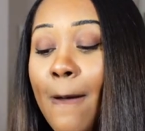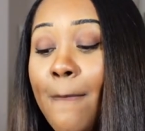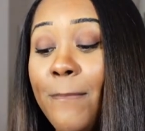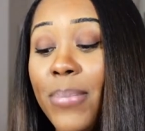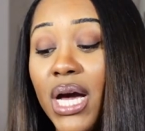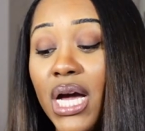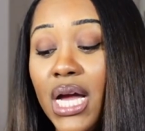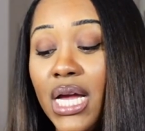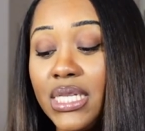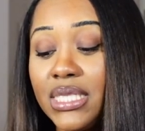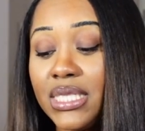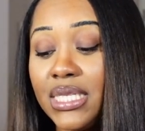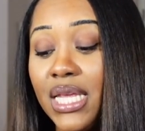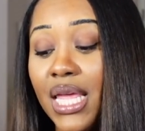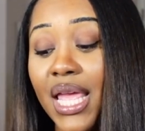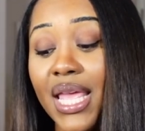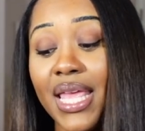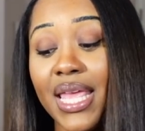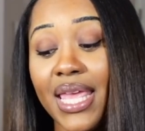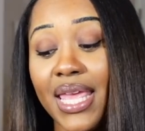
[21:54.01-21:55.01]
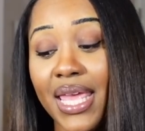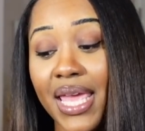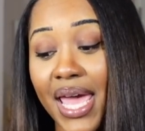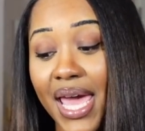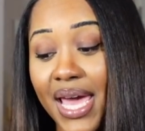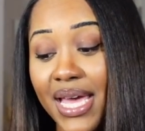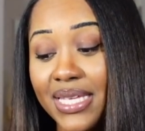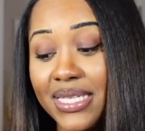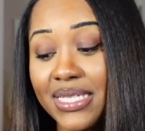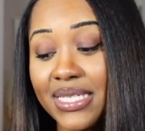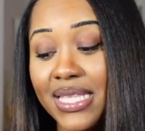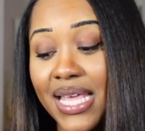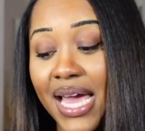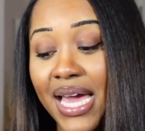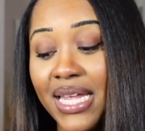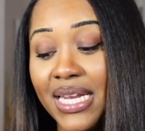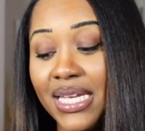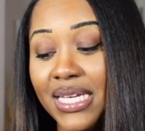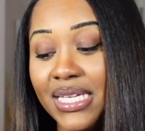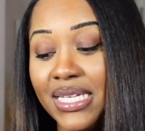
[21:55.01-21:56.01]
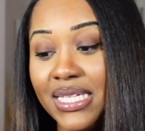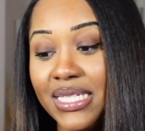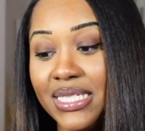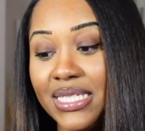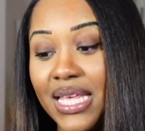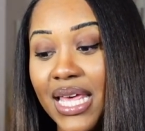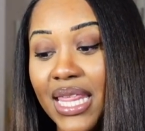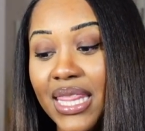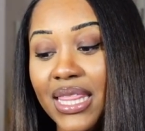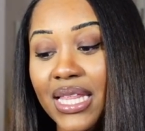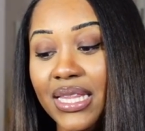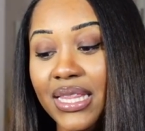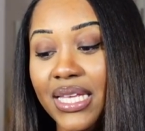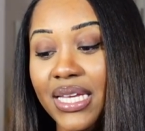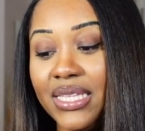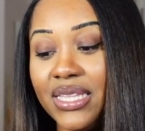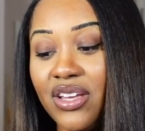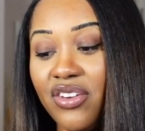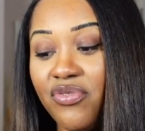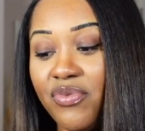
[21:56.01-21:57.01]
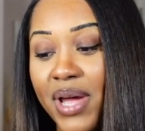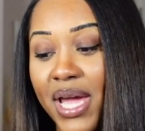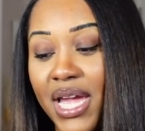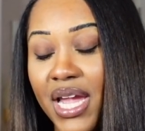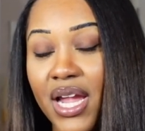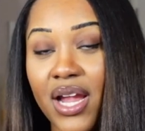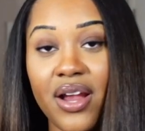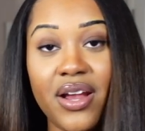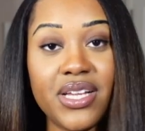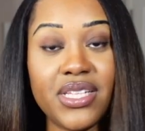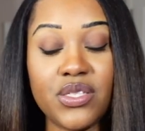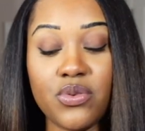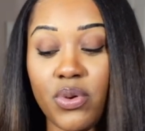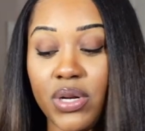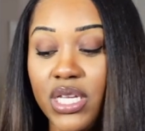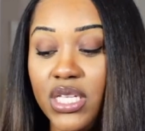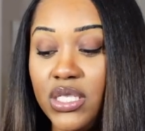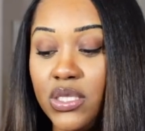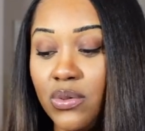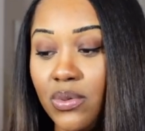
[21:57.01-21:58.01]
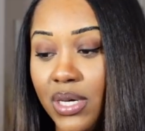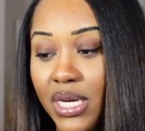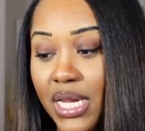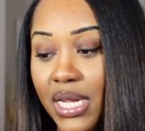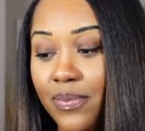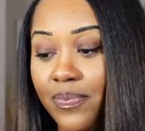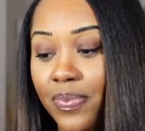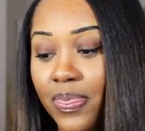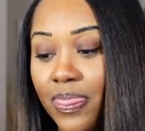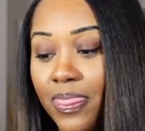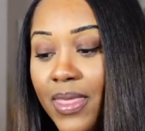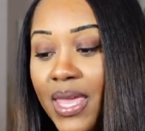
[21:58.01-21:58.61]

But yes, that is the length of my hair in 2020.